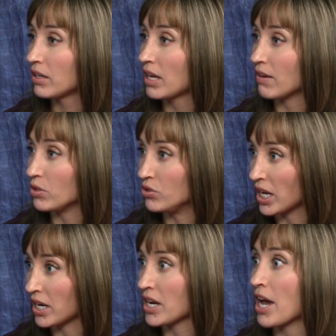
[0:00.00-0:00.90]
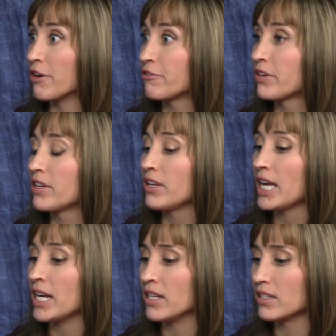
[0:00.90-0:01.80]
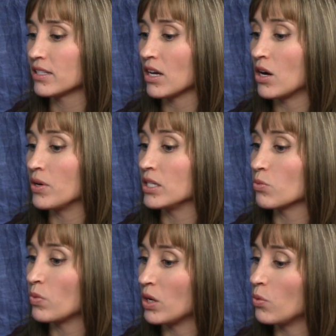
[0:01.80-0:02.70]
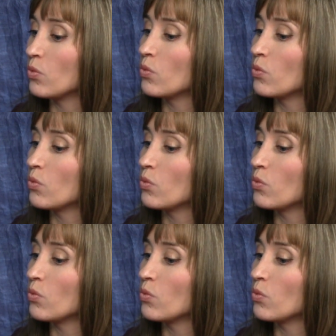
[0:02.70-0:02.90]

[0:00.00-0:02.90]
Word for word: Have you done enough? And it's always, well,